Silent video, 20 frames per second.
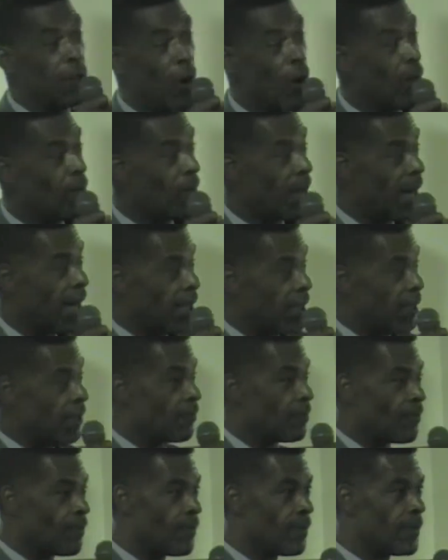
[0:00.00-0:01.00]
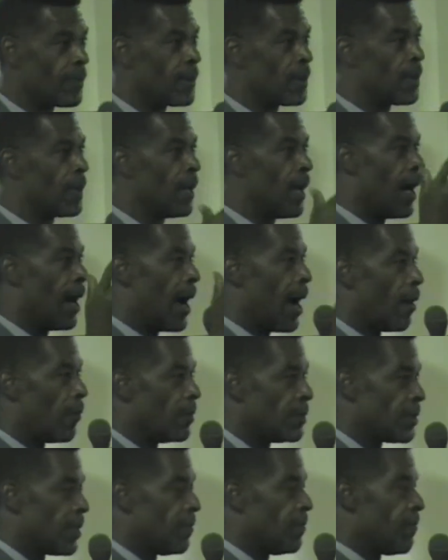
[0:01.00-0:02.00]
no money. I
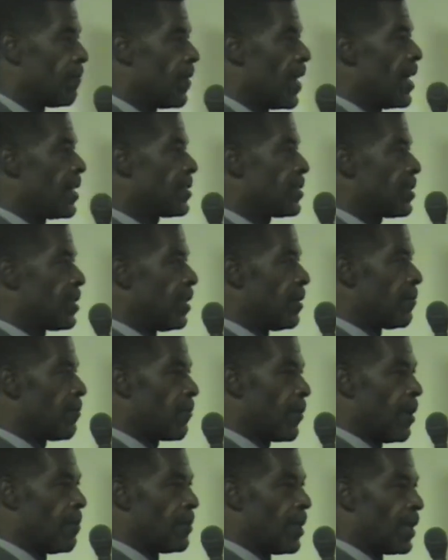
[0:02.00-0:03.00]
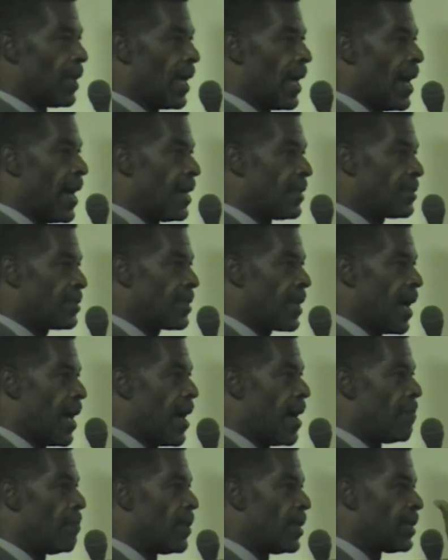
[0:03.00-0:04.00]
was invested from the last
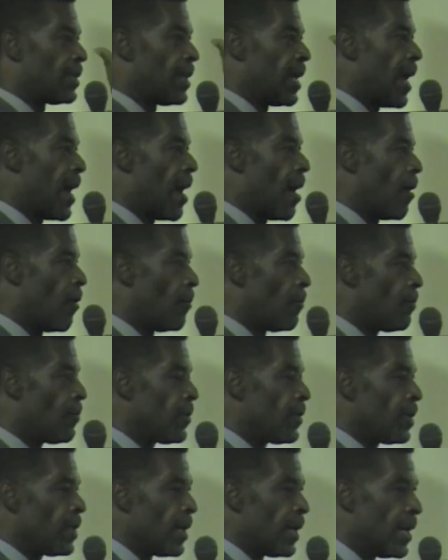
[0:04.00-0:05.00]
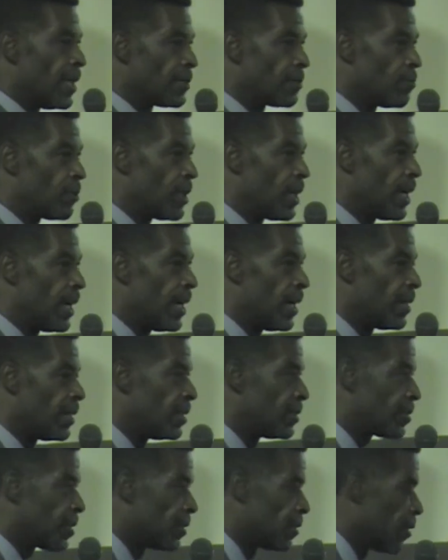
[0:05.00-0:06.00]
time, but now as we head into